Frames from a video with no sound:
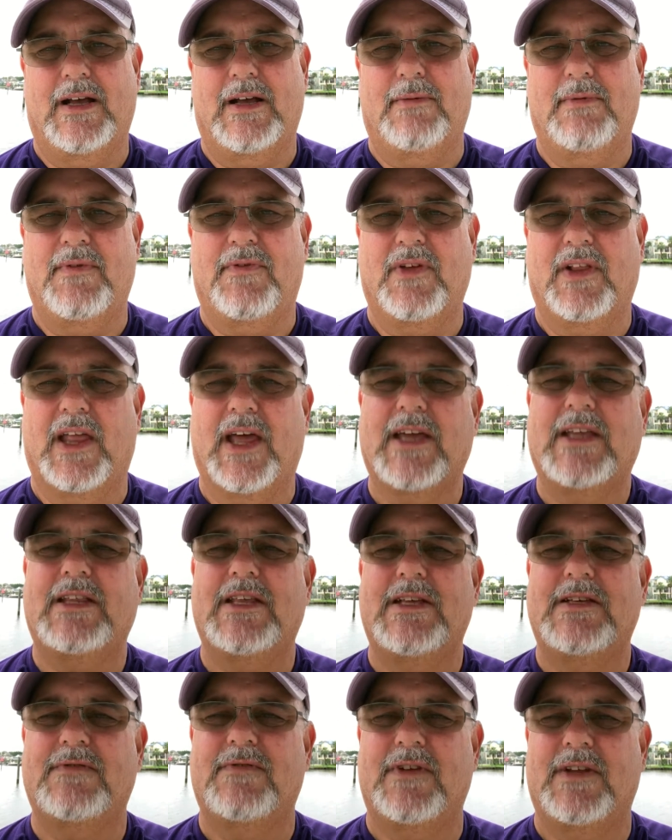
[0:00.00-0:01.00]
If you like
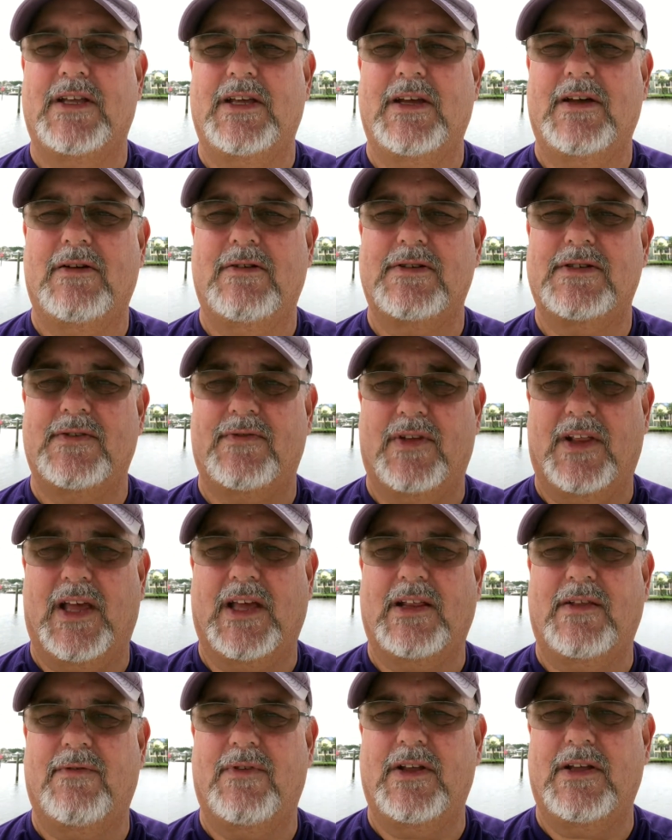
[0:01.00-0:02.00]
these videos, if you
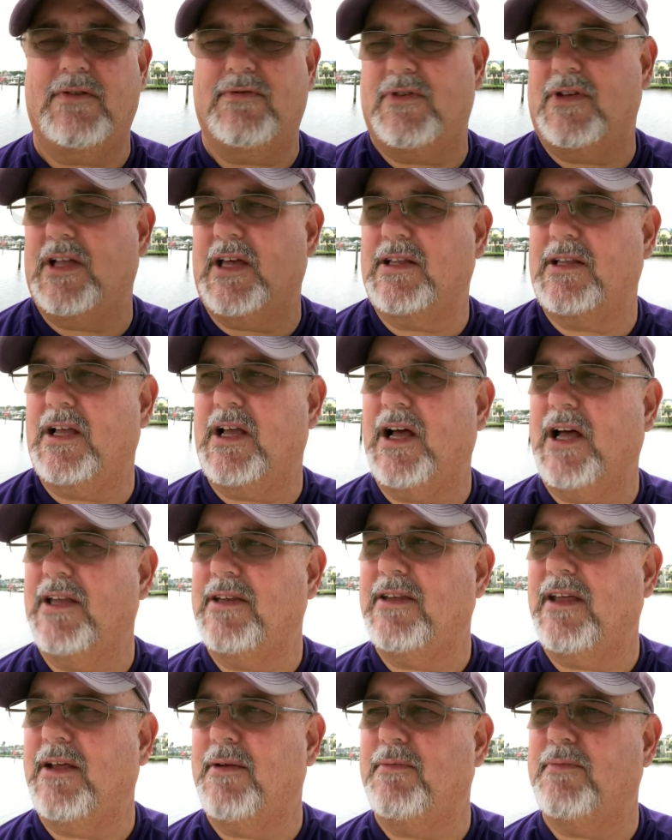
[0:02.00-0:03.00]
like the video, if you like the
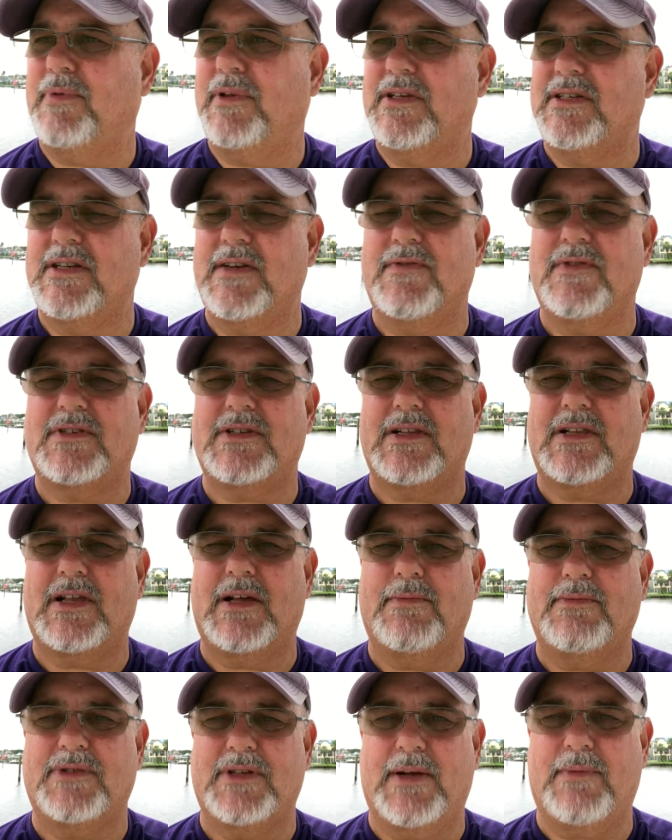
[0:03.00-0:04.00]
content, please give us a
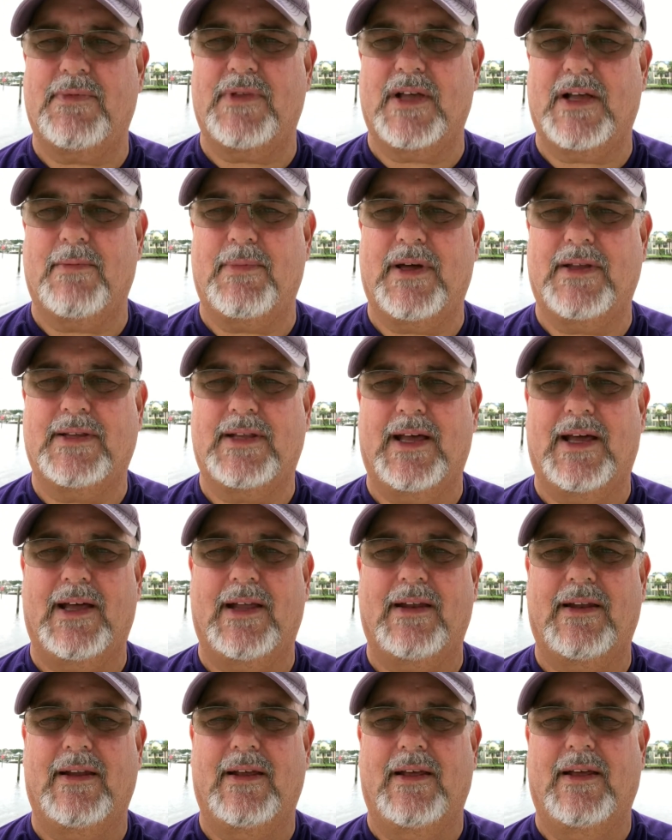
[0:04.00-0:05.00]
thumbs up. Think about
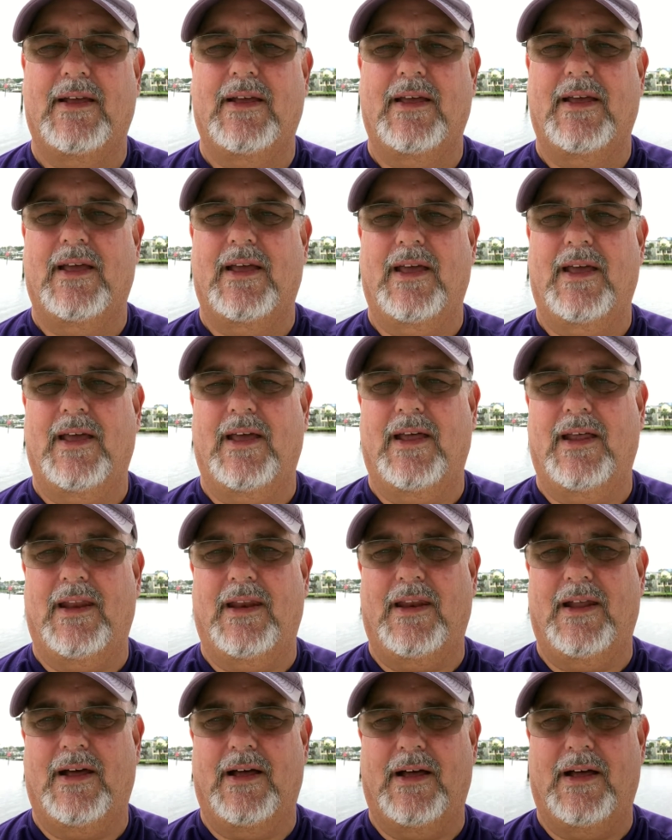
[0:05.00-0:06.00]
that.
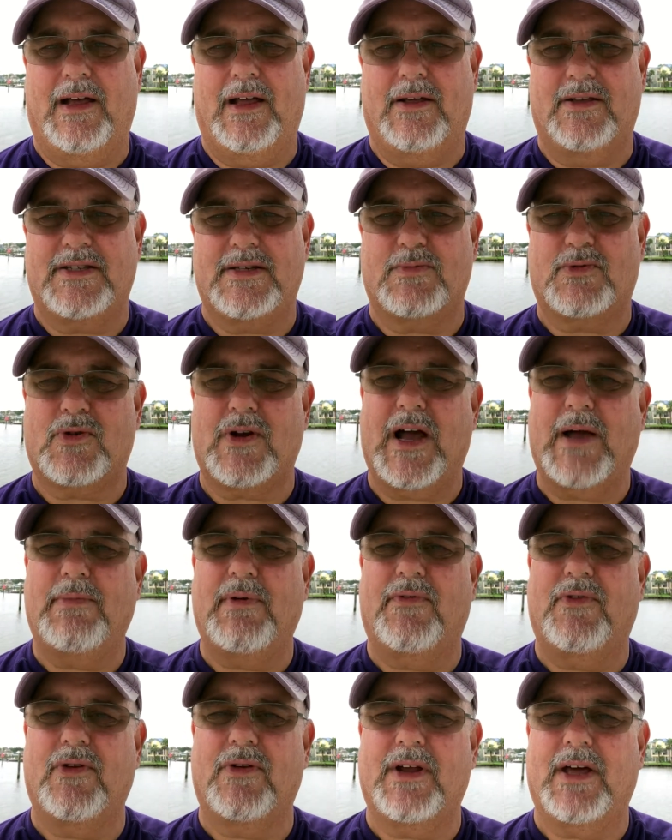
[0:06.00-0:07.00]
And subscribe
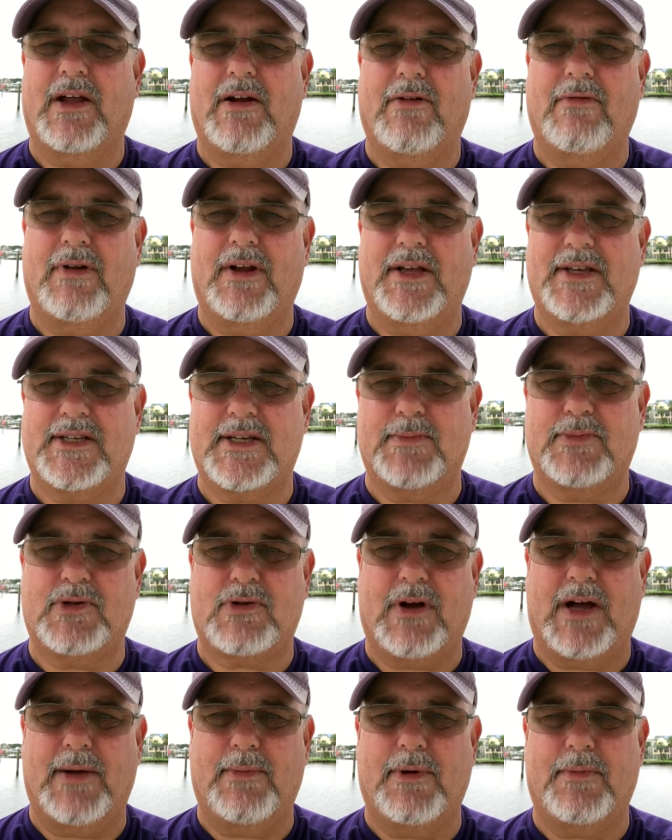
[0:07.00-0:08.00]
if you're not already a
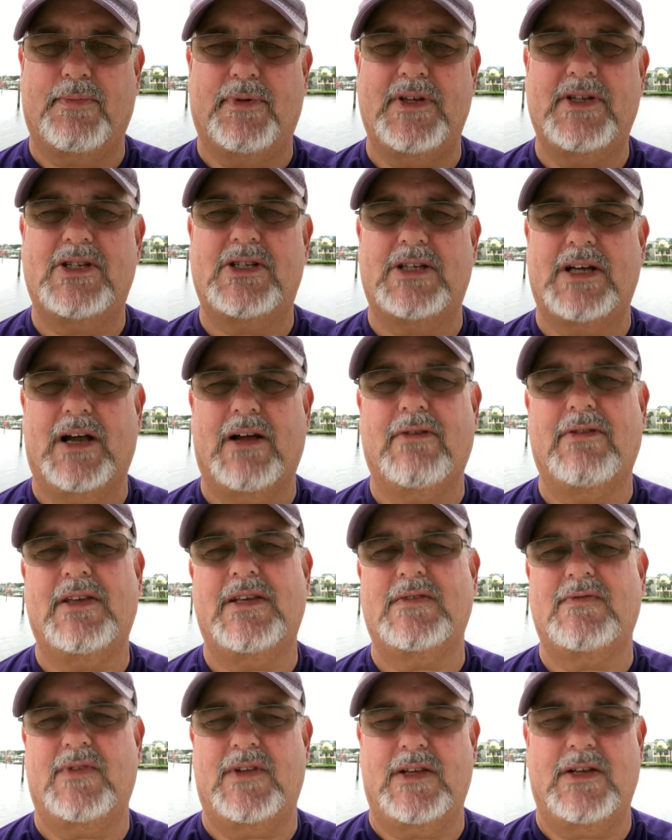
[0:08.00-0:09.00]
subscriber. Please share
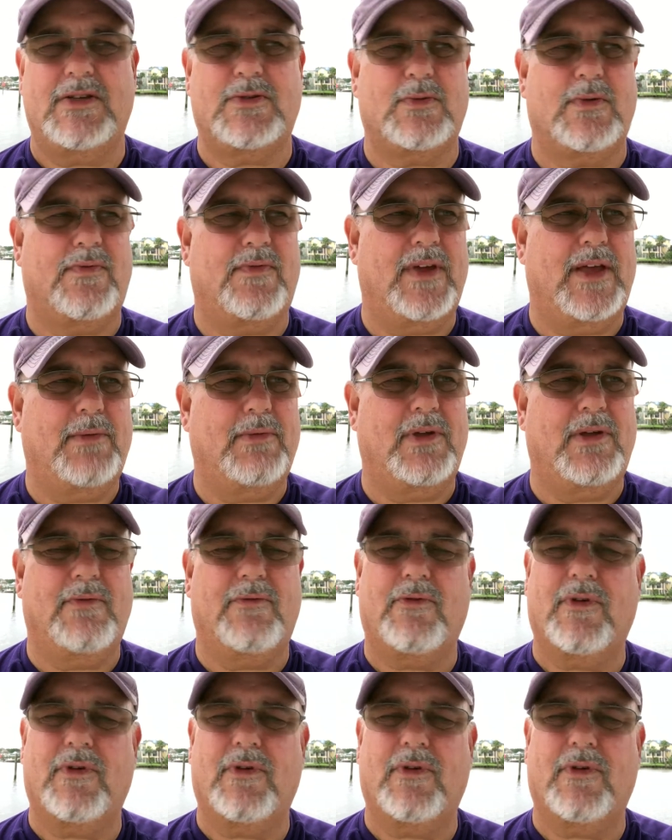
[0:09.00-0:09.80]
these videos with family and